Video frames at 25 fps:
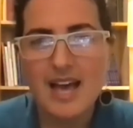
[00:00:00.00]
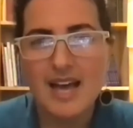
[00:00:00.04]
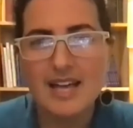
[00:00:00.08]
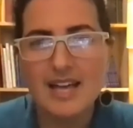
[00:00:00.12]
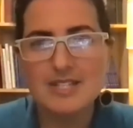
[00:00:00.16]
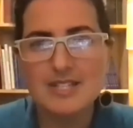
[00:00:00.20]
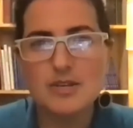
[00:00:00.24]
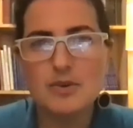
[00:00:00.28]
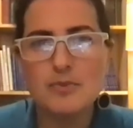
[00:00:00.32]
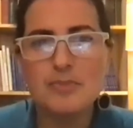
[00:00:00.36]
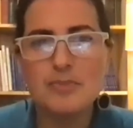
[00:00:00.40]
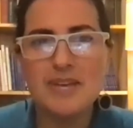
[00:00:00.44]

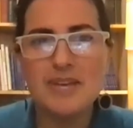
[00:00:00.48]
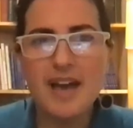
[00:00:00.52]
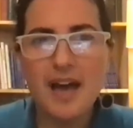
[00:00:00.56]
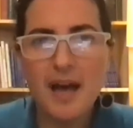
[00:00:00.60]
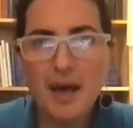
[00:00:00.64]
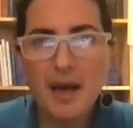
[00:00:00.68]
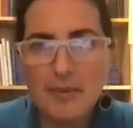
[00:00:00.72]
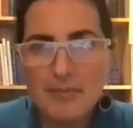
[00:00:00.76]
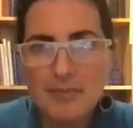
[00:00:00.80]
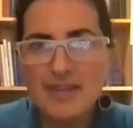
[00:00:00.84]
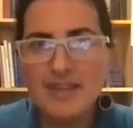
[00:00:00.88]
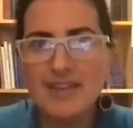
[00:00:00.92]
And so
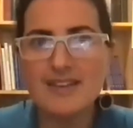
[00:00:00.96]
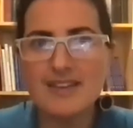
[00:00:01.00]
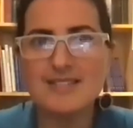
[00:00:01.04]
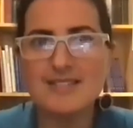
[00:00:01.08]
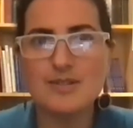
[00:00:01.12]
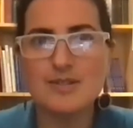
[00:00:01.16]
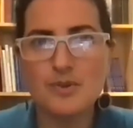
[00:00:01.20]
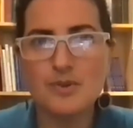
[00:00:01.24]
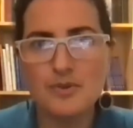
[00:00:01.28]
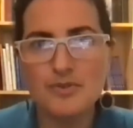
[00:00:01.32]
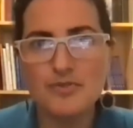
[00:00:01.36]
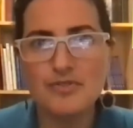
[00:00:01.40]
becoming a
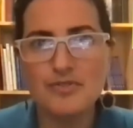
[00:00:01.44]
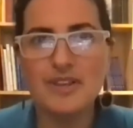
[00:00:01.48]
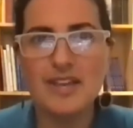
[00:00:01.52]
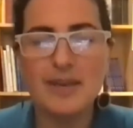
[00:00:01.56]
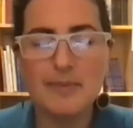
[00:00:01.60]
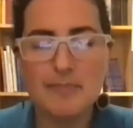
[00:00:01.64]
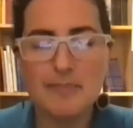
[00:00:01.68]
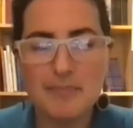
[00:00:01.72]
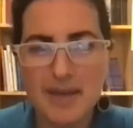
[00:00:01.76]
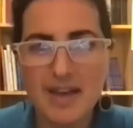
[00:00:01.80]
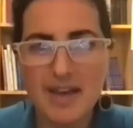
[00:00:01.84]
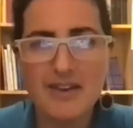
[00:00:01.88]
soulful
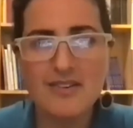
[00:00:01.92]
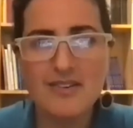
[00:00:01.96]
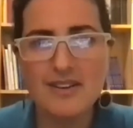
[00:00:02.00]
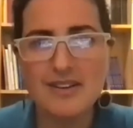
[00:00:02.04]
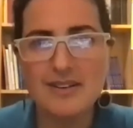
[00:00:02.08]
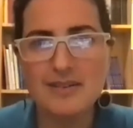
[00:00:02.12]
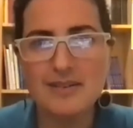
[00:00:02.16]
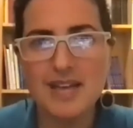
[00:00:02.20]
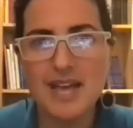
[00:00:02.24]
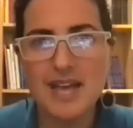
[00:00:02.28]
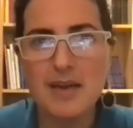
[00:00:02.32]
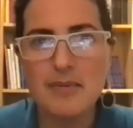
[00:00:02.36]

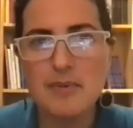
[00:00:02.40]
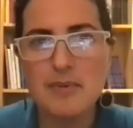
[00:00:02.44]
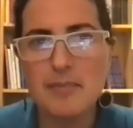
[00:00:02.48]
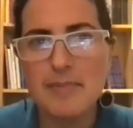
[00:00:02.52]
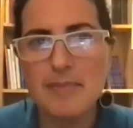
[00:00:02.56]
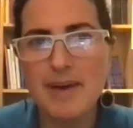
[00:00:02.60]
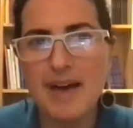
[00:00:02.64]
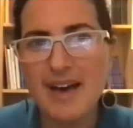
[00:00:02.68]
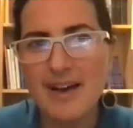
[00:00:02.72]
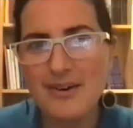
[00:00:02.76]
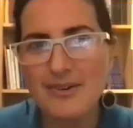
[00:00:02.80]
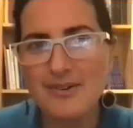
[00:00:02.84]
parent came
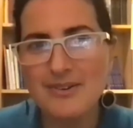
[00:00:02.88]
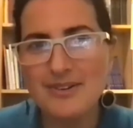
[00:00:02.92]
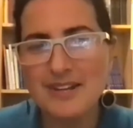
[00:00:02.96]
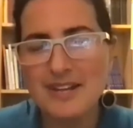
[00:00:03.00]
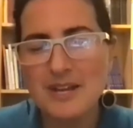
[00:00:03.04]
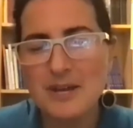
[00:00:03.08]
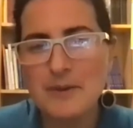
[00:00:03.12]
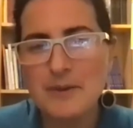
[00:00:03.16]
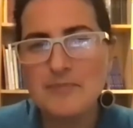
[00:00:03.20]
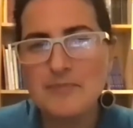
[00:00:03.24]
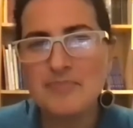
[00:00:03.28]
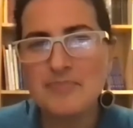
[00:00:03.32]
about
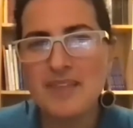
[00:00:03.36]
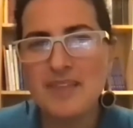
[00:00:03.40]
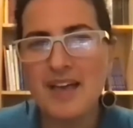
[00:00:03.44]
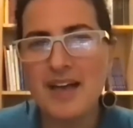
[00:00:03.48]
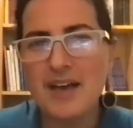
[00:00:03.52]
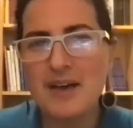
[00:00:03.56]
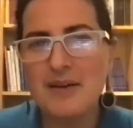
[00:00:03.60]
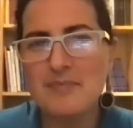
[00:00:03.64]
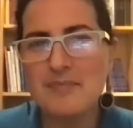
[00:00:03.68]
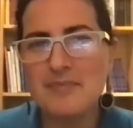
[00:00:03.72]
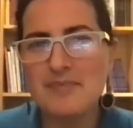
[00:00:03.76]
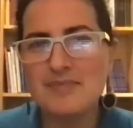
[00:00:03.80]

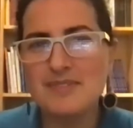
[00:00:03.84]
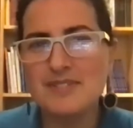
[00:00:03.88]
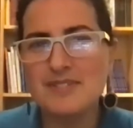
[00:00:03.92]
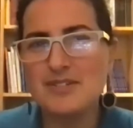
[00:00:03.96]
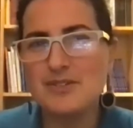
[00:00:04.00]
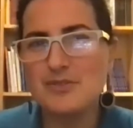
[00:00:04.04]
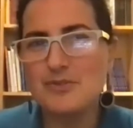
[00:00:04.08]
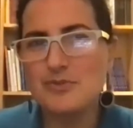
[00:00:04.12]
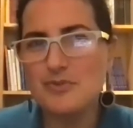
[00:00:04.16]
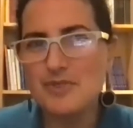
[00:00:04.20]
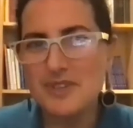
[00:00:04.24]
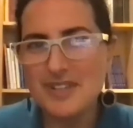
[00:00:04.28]

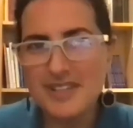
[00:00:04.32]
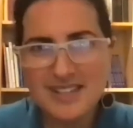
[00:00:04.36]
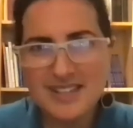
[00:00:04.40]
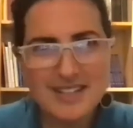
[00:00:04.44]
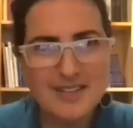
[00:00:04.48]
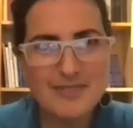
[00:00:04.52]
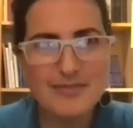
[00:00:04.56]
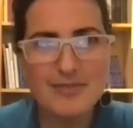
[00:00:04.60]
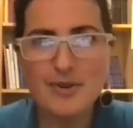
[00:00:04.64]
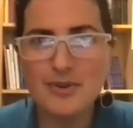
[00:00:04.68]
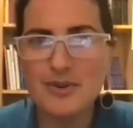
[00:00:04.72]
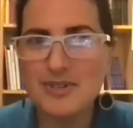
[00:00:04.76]
to really
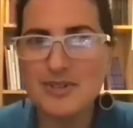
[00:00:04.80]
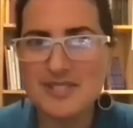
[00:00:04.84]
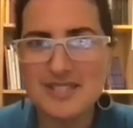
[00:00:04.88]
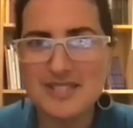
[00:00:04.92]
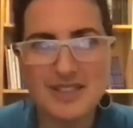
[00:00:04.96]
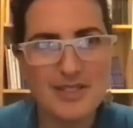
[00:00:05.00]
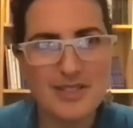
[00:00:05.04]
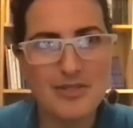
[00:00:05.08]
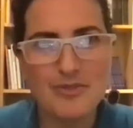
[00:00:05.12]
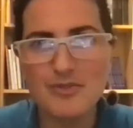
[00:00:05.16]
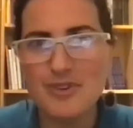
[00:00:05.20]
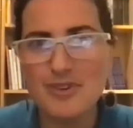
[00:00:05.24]
focus
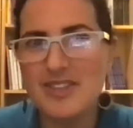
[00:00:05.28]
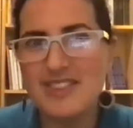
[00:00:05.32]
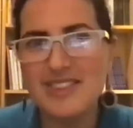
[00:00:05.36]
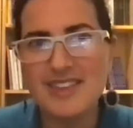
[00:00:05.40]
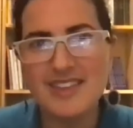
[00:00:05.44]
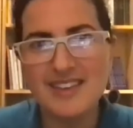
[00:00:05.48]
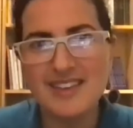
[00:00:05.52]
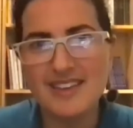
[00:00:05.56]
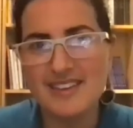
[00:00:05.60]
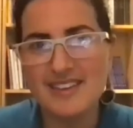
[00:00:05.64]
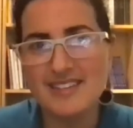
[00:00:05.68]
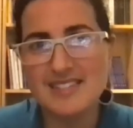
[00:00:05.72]
on three
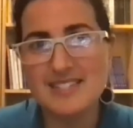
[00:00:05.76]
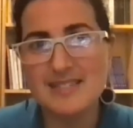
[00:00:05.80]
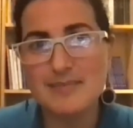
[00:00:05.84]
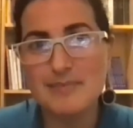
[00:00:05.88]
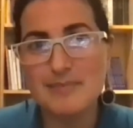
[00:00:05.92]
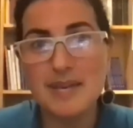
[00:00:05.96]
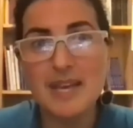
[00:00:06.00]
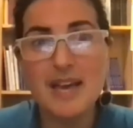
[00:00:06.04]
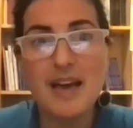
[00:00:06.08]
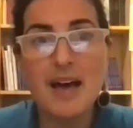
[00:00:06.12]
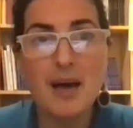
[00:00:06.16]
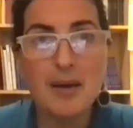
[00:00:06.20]
things.
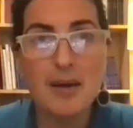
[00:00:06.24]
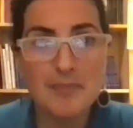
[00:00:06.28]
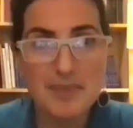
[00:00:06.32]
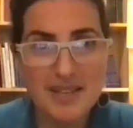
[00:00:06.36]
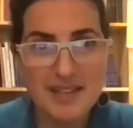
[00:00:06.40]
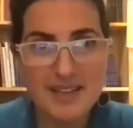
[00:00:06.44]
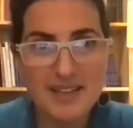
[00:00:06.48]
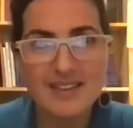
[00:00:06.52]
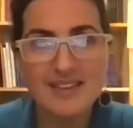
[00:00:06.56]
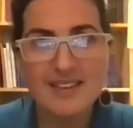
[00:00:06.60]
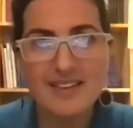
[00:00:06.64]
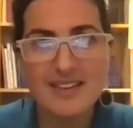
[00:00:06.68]

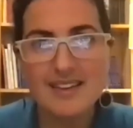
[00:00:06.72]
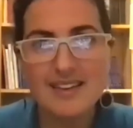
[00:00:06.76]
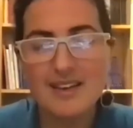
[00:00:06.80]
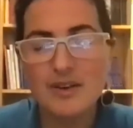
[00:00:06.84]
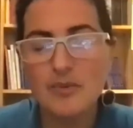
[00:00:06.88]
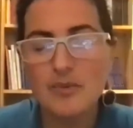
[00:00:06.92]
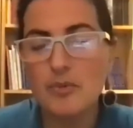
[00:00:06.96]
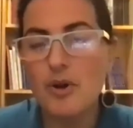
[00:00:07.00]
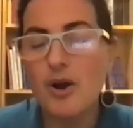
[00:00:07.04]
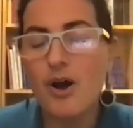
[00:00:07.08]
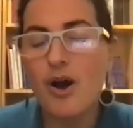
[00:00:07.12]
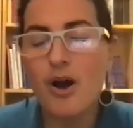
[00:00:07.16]
Becoming,
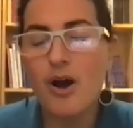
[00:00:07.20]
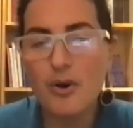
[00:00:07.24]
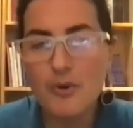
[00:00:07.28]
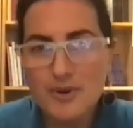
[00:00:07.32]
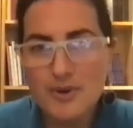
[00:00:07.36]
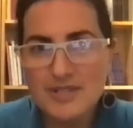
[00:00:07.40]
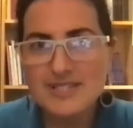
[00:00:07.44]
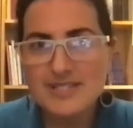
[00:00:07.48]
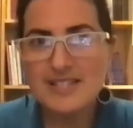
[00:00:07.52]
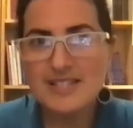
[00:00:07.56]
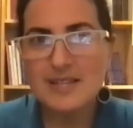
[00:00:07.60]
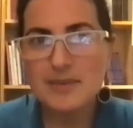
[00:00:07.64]
we're
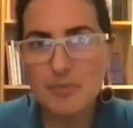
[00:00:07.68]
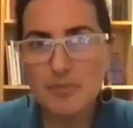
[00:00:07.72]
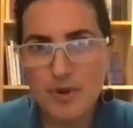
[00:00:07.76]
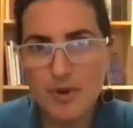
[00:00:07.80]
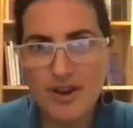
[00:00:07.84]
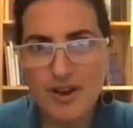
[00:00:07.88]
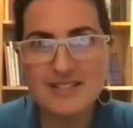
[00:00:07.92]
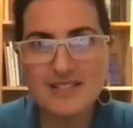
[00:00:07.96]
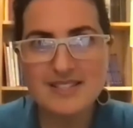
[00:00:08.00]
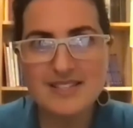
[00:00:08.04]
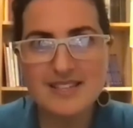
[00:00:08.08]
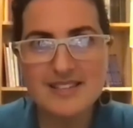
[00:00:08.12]
always in the
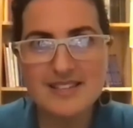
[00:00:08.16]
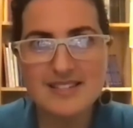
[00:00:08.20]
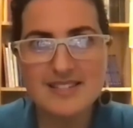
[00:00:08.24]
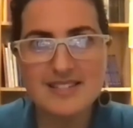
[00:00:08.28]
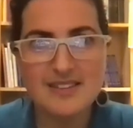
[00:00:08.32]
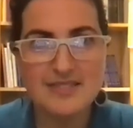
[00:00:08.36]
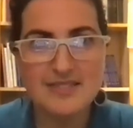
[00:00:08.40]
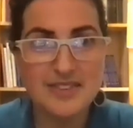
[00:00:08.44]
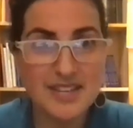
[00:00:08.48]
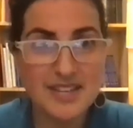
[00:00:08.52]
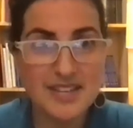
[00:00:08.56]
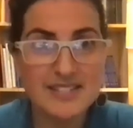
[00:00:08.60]
process
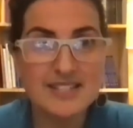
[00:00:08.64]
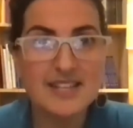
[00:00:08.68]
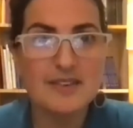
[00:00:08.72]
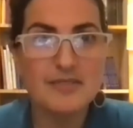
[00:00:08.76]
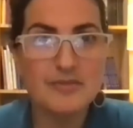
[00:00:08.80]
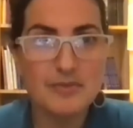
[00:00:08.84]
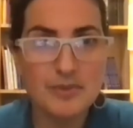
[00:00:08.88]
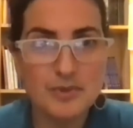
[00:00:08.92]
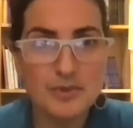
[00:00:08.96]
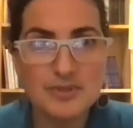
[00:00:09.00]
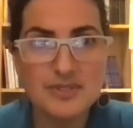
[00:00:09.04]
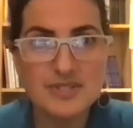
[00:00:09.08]
of
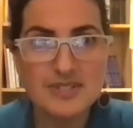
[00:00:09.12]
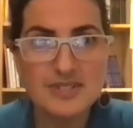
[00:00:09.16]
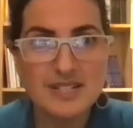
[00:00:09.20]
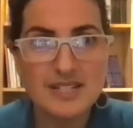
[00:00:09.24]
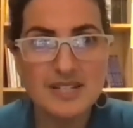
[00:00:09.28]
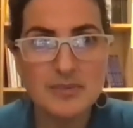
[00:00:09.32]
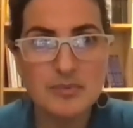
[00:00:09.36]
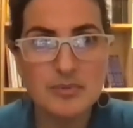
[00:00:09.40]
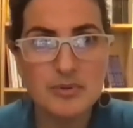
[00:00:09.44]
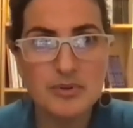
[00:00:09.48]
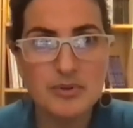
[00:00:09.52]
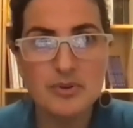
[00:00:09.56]
hitavut in
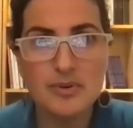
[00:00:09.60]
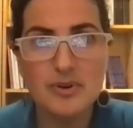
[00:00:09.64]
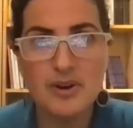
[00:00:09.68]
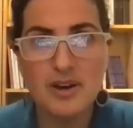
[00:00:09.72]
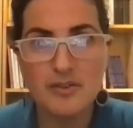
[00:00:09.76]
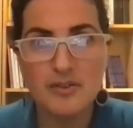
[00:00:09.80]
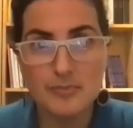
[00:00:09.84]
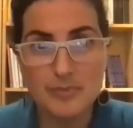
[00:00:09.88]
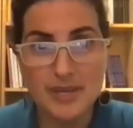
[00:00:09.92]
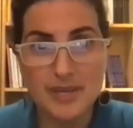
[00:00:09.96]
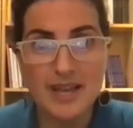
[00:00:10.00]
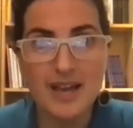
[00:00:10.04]
Hebrew,
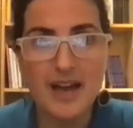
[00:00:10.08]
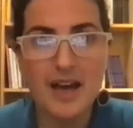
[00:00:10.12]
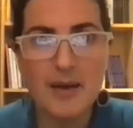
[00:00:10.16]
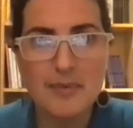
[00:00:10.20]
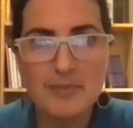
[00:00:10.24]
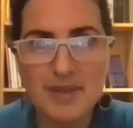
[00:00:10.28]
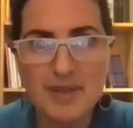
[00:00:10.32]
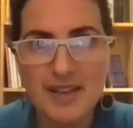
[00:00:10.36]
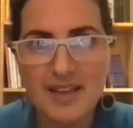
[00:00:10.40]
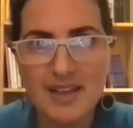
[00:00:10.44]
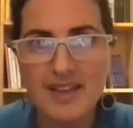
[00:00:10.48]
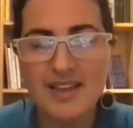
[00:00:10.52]
of
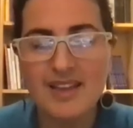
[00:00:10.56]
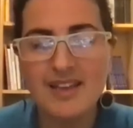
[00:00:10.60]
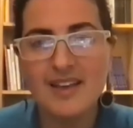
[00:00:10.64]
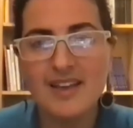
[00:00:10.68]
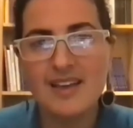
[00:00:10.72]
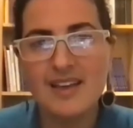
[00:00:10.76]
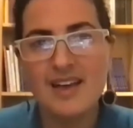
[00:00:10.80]
becoming.